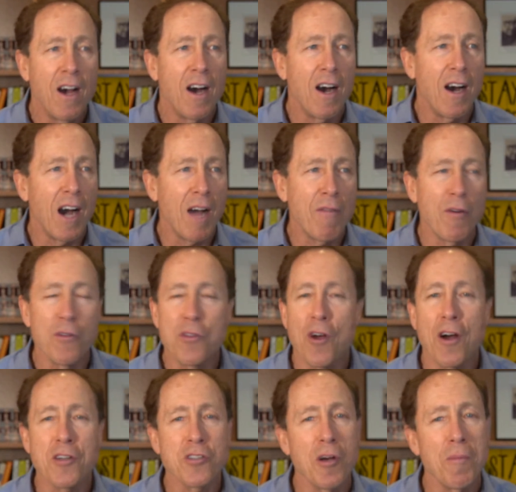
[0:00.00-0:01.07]
I've owned
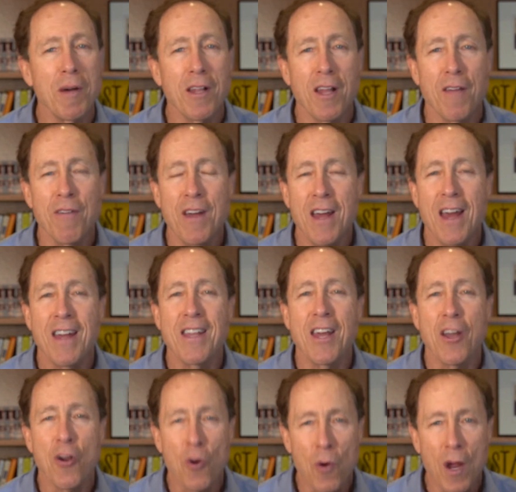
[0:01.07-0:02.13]
dogs all my life, and they
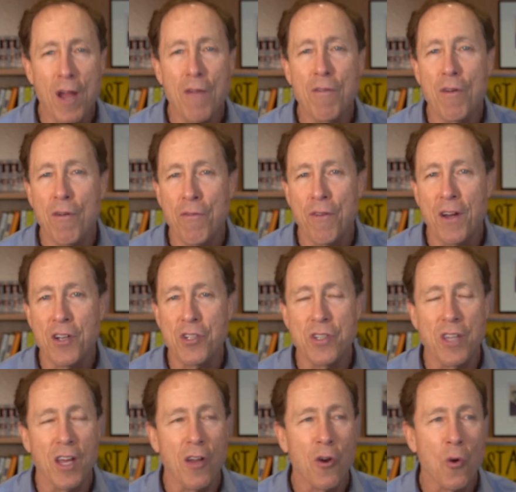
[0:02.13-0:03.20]
crave your affection.
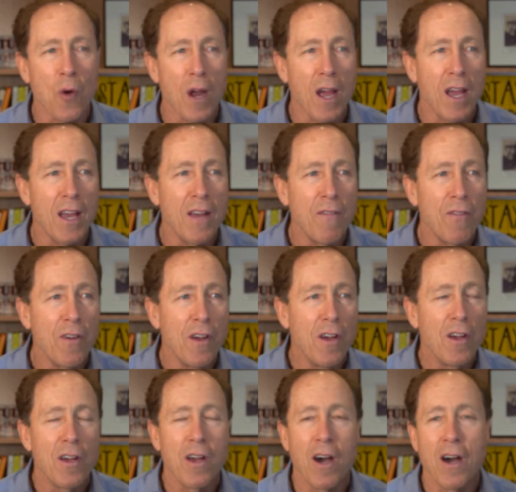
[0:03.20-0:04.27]
They crave
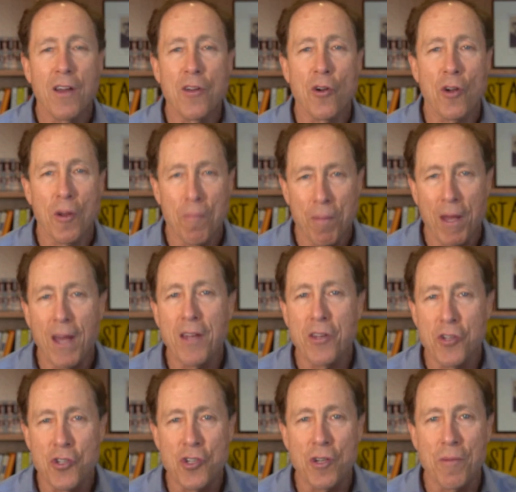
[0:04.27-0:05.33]
your
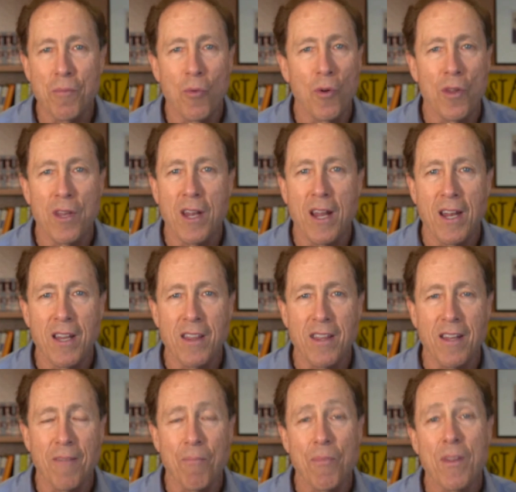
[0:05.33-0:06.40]
companionship more than anything.